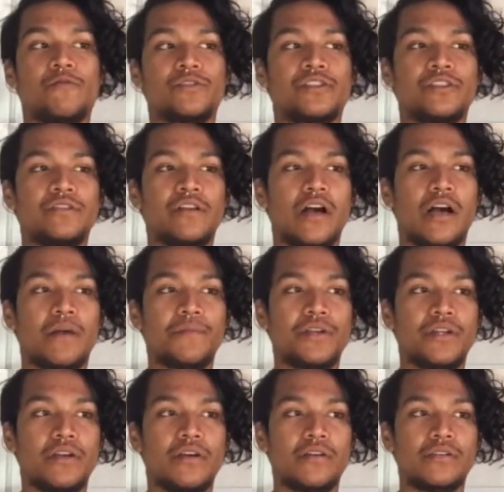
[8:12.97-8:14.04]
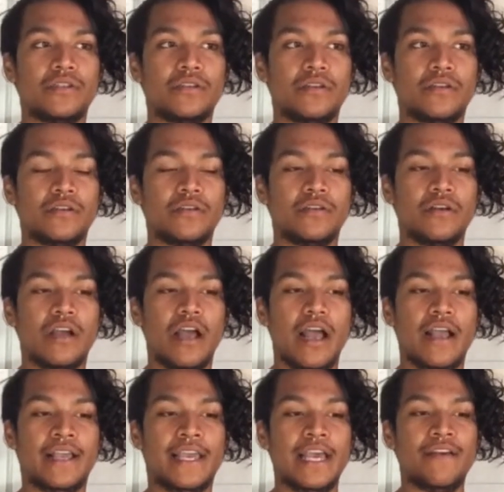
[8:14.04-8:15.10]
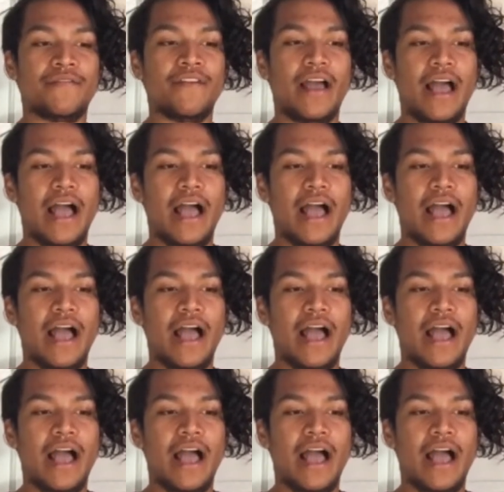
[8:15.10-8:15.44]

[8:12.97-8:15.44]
to you know, to give